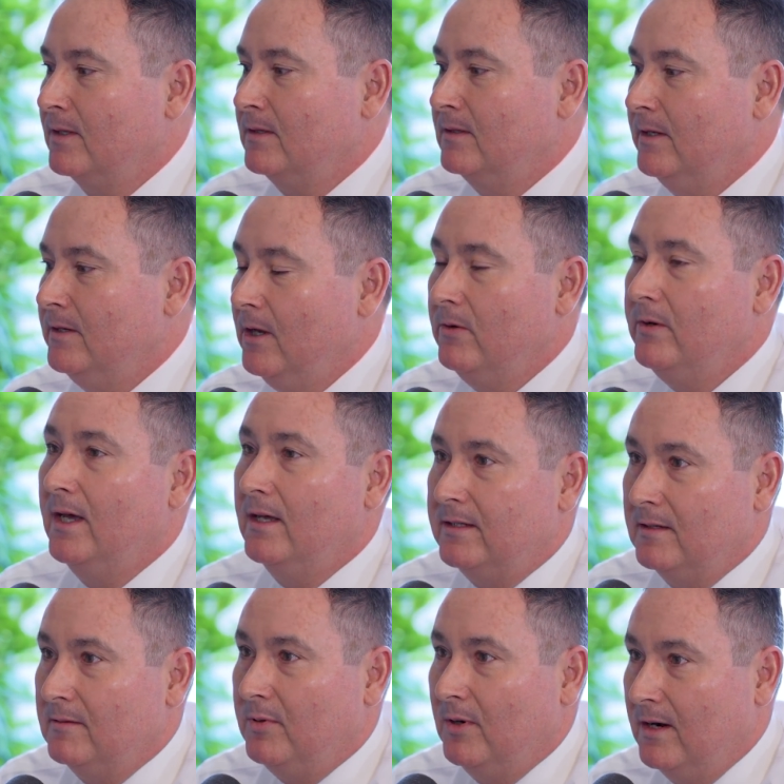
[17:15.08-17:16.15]
the Know
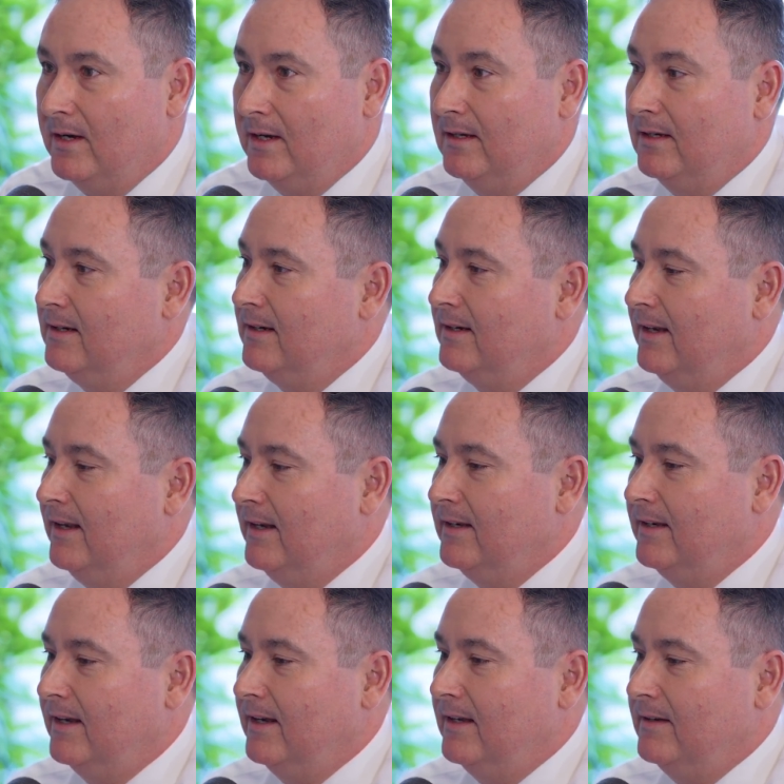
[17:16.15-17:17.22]
Nothing Party and
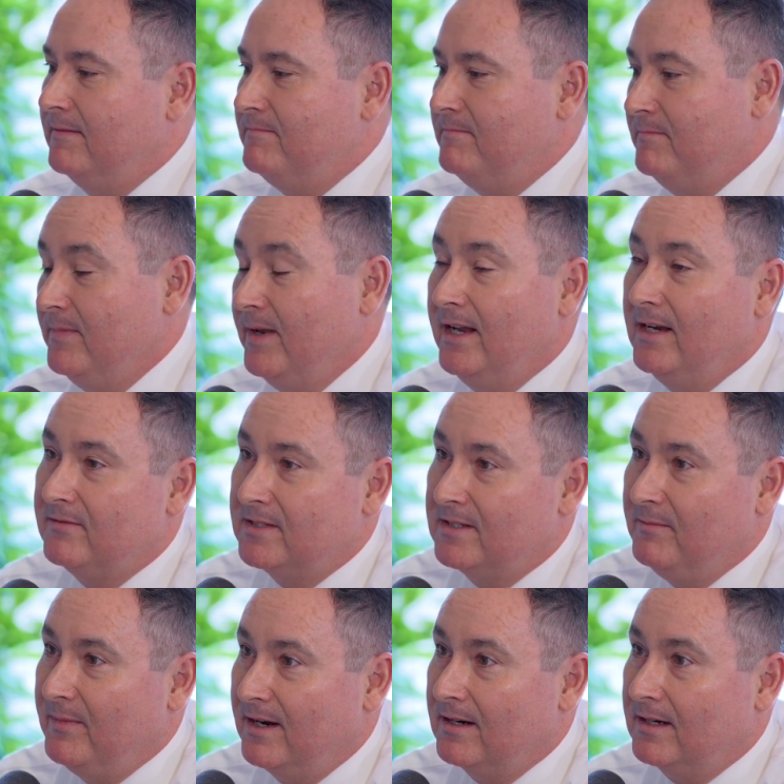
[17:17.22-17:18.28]
Native
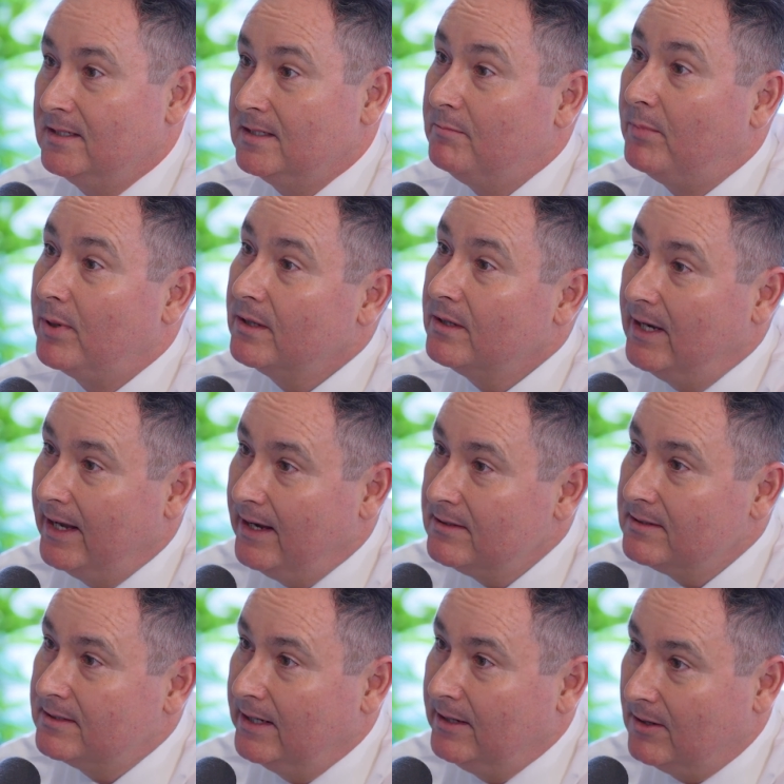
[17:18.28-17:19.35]
Americans burned down
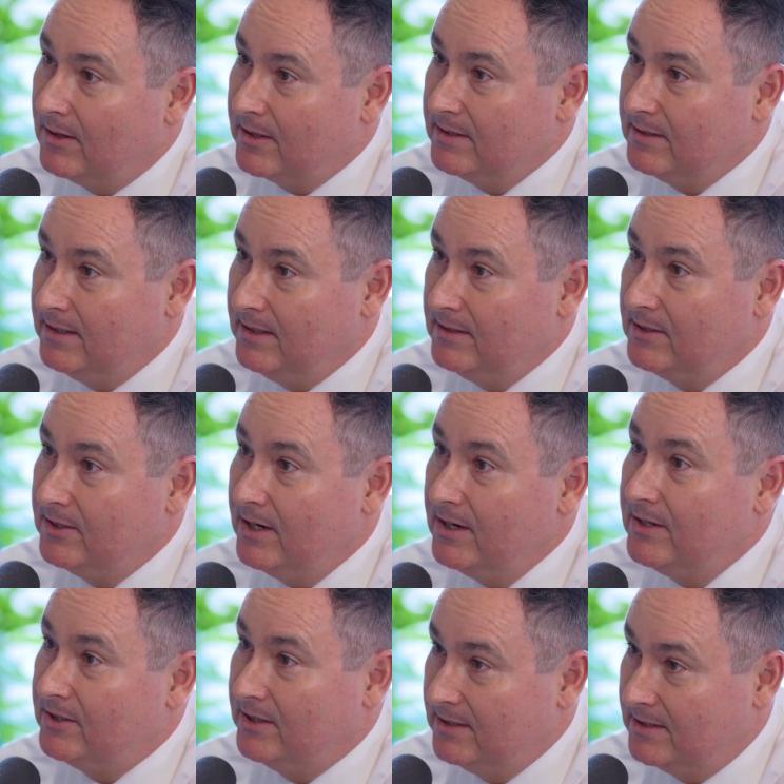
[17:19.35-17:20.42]
St. Augustine's
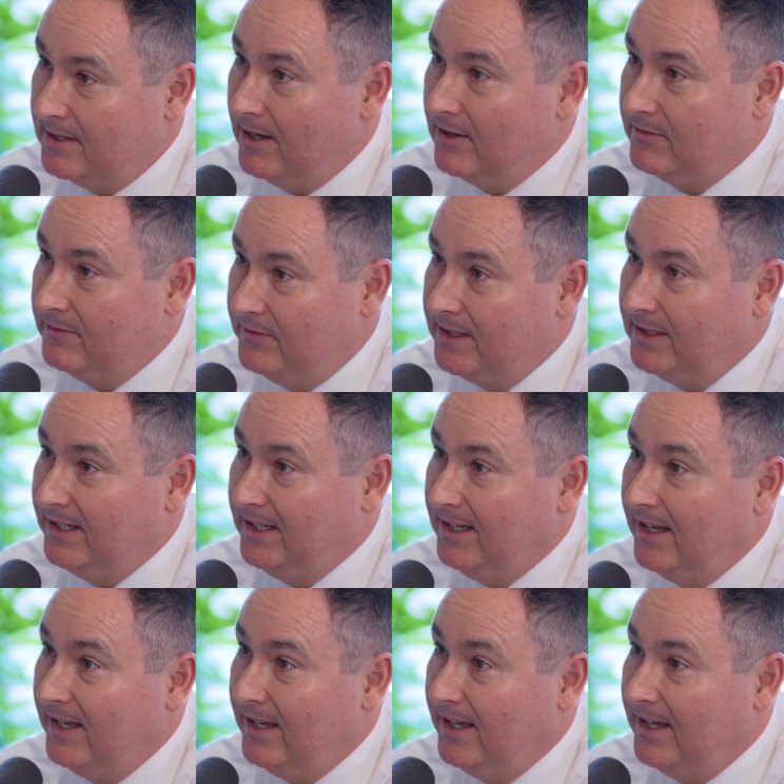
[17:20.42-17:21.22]
Church in South Philly.